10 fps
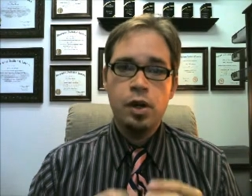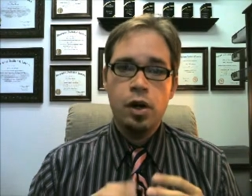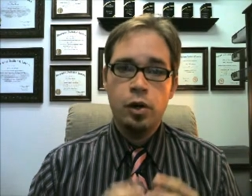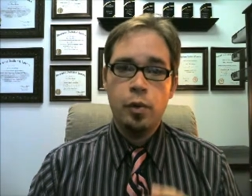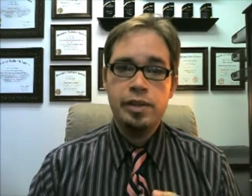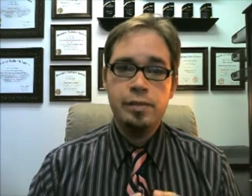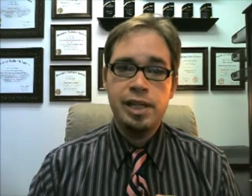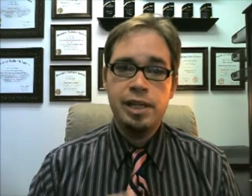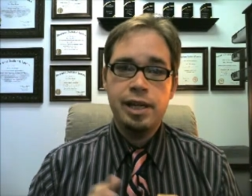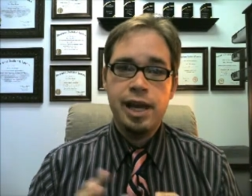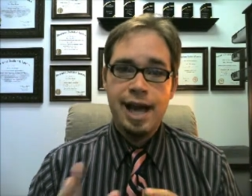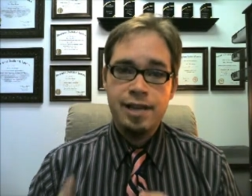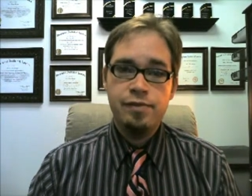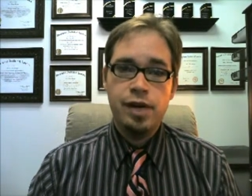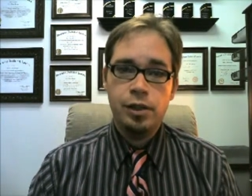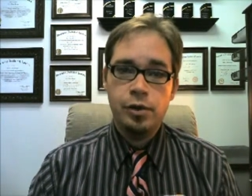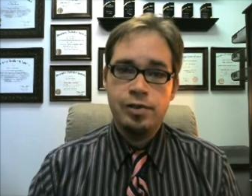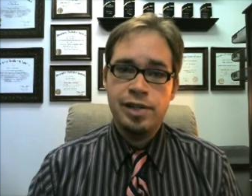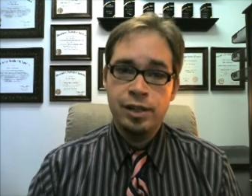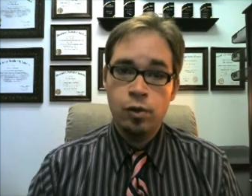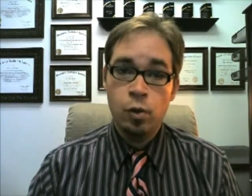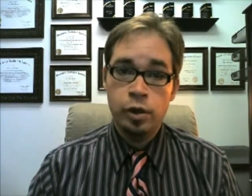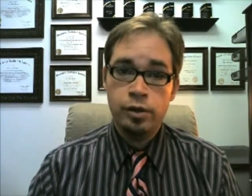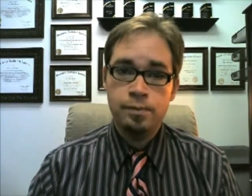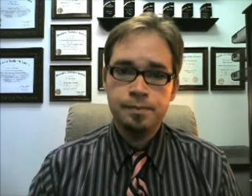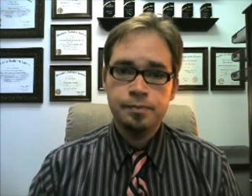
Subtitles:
are going to be as follows in order.